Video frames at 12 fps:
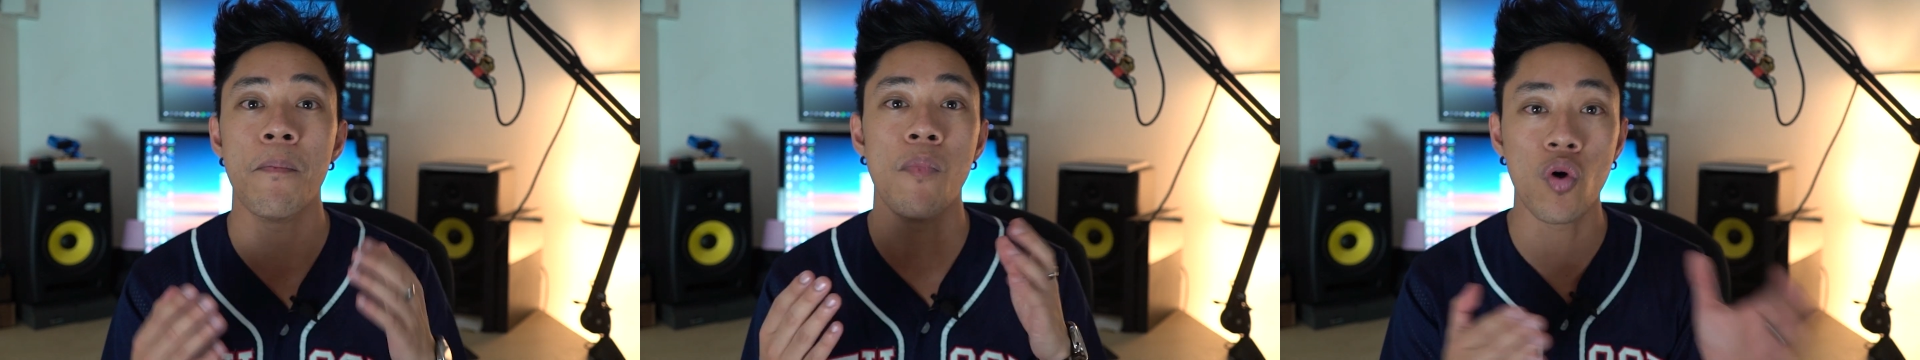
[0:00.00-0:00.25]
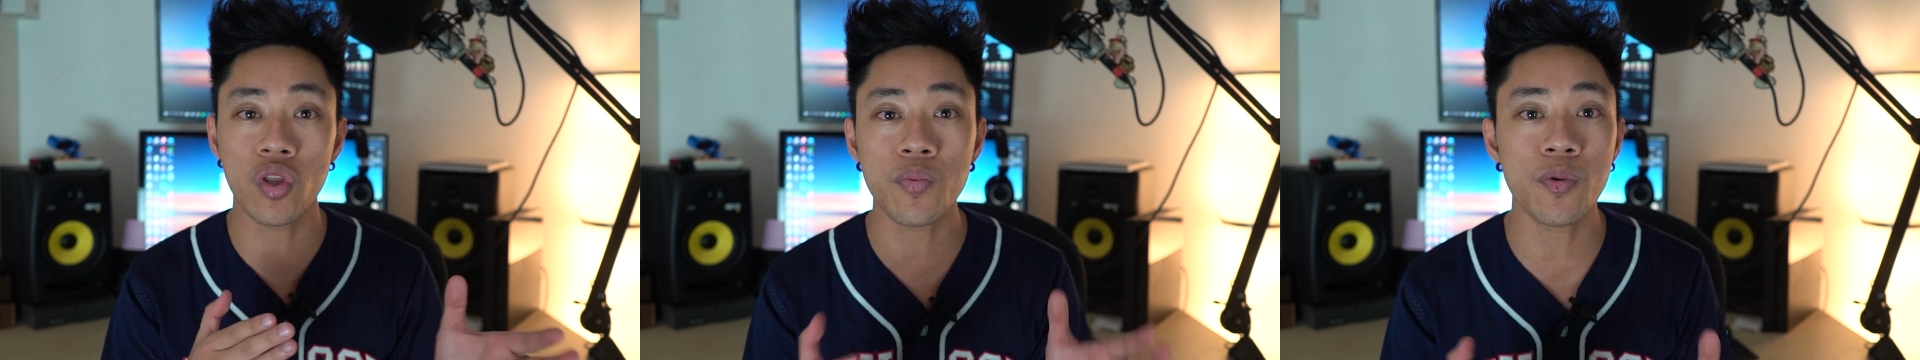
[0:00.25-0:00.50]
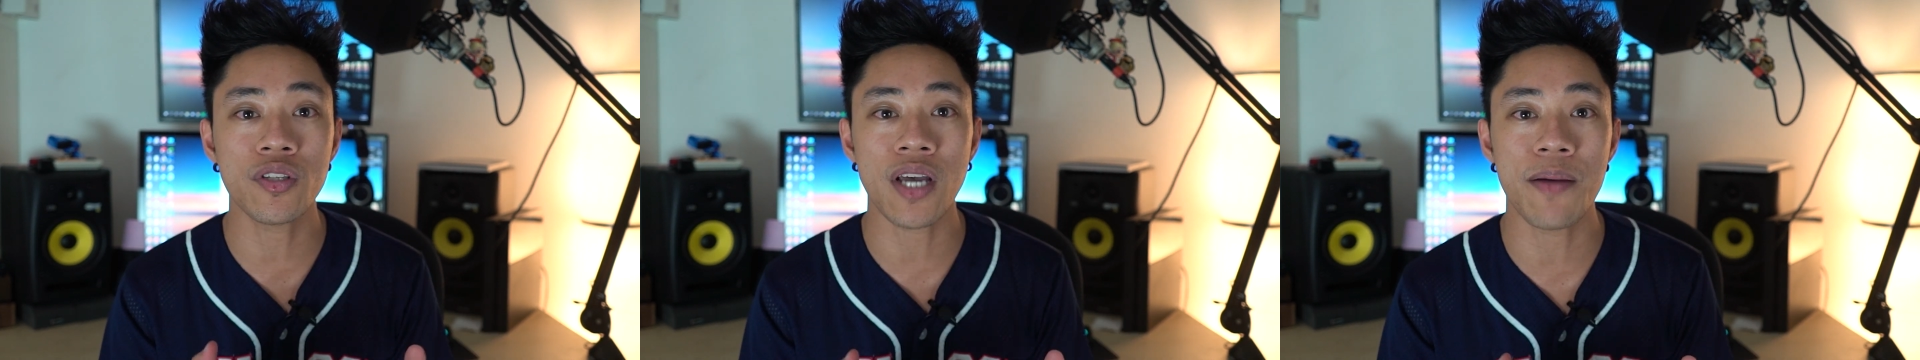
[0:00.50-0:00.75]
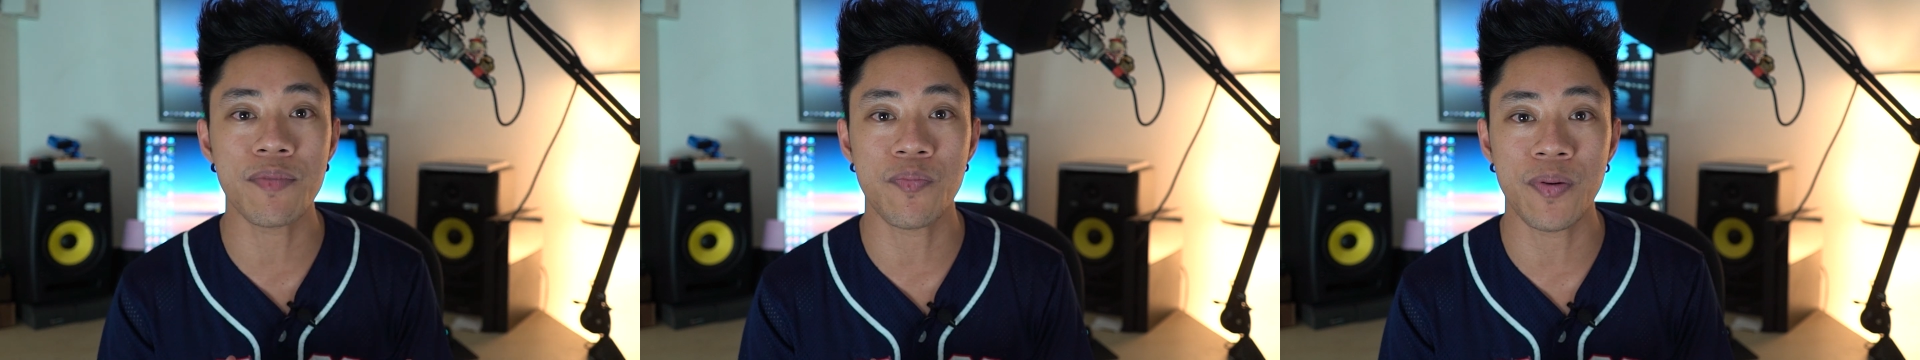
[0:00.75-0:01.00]
multiple
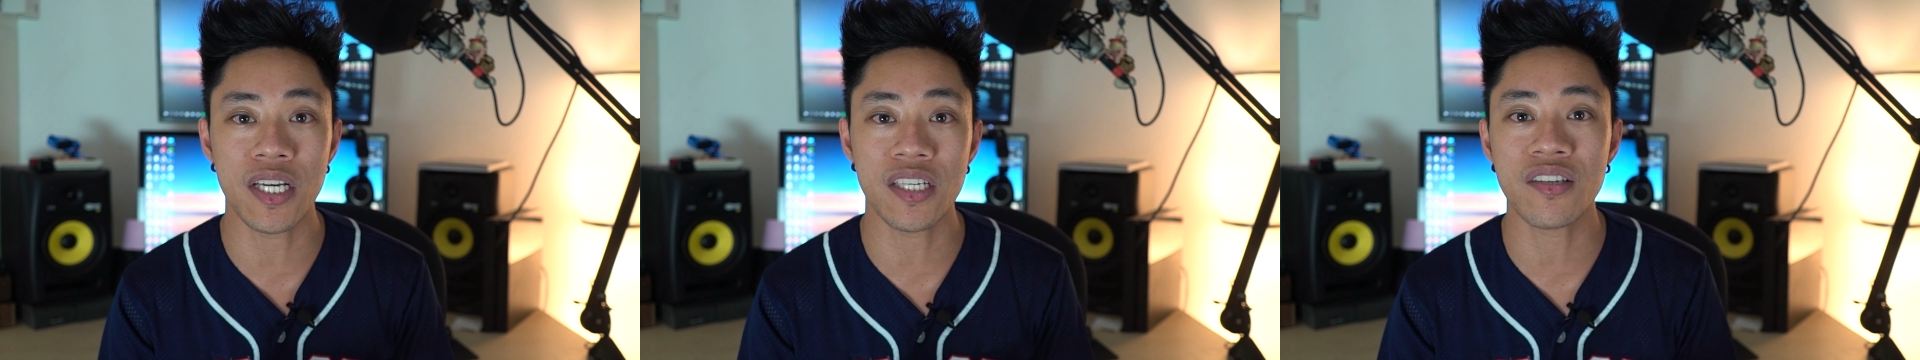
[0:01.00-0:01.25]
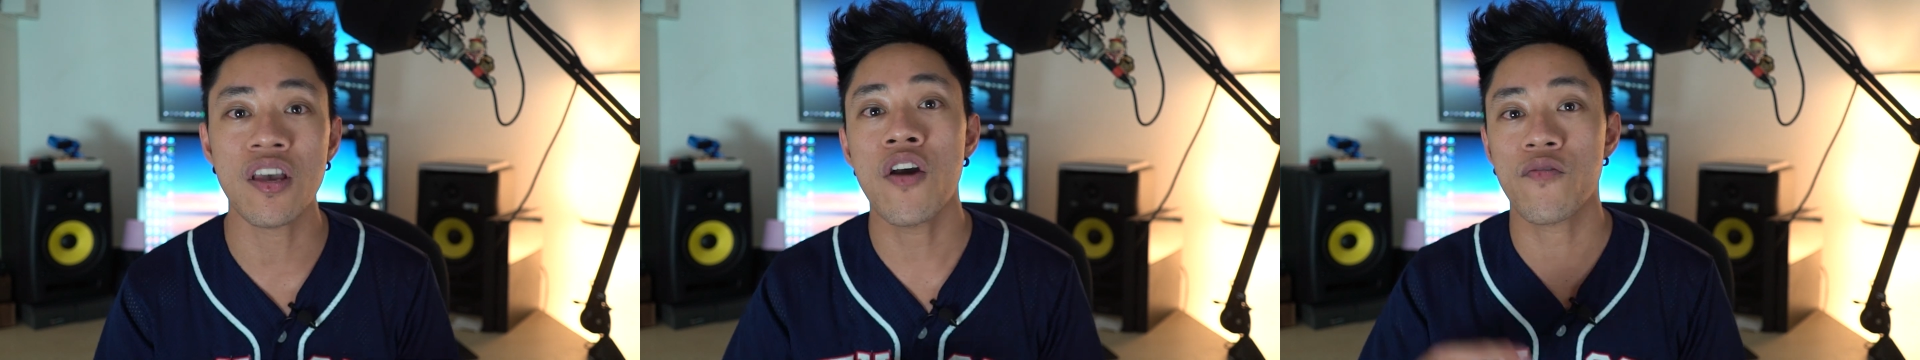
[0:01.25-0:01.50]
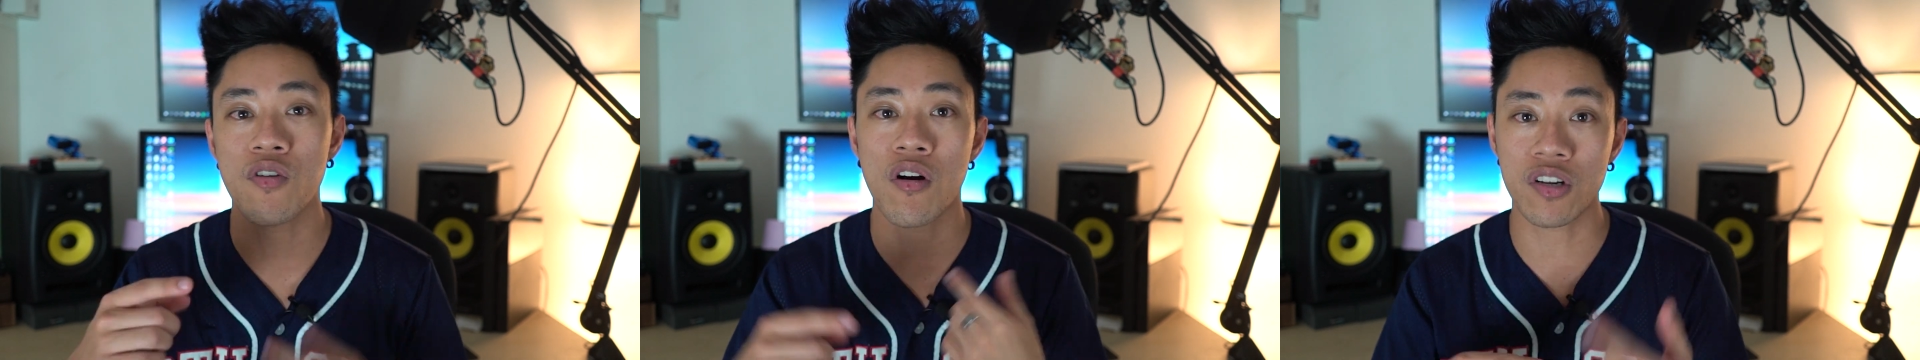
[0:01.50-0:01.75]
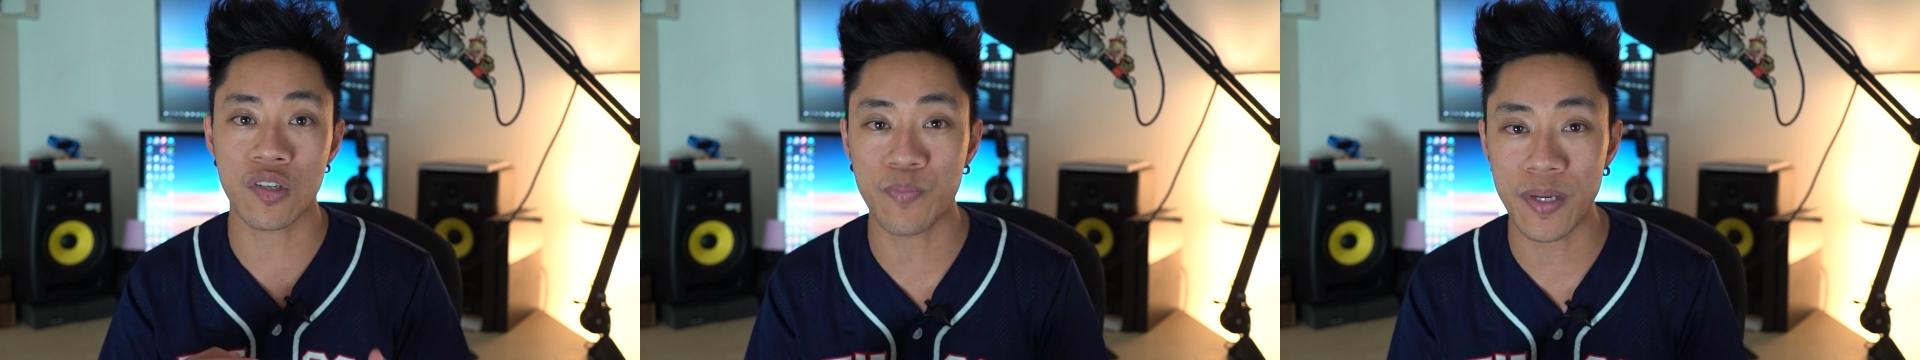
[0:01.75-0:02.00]
times a piece for
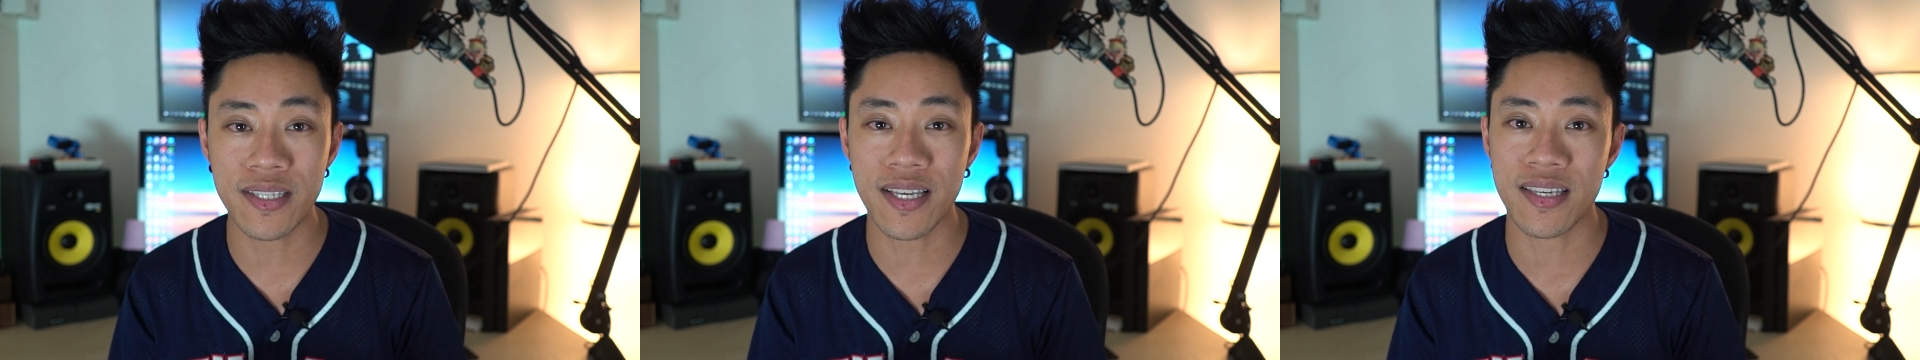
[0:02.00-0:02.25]
our speed